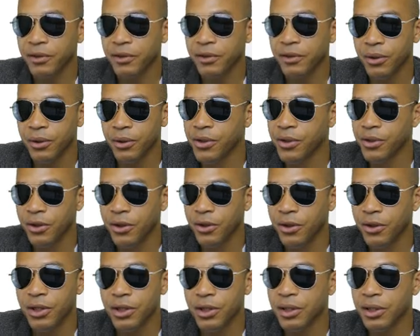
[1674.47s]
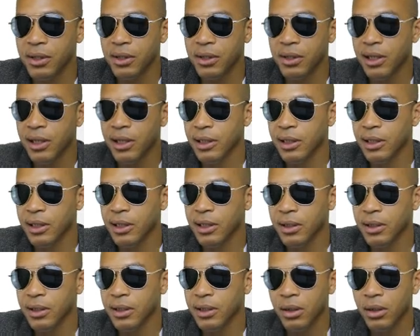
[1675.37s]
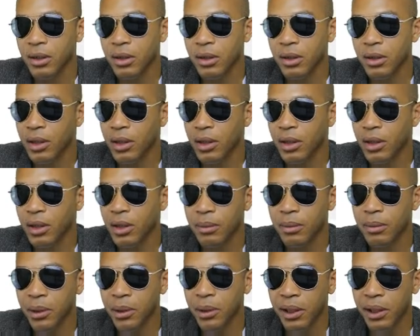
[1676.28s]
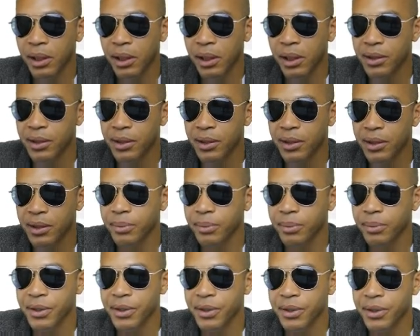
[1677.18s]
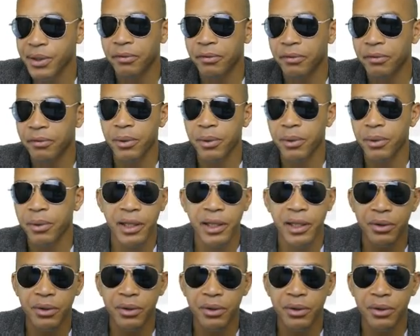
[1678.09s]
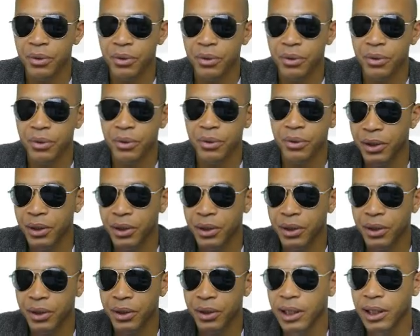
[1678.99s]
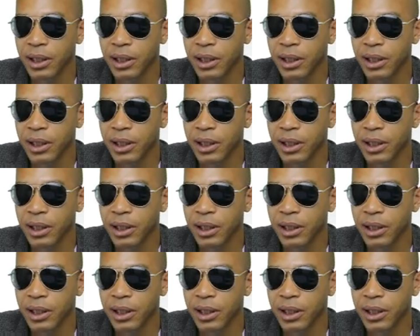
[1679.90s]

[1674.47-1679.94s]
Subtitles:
me making this up. This is not fabricating news or anything like that. This is the actual search term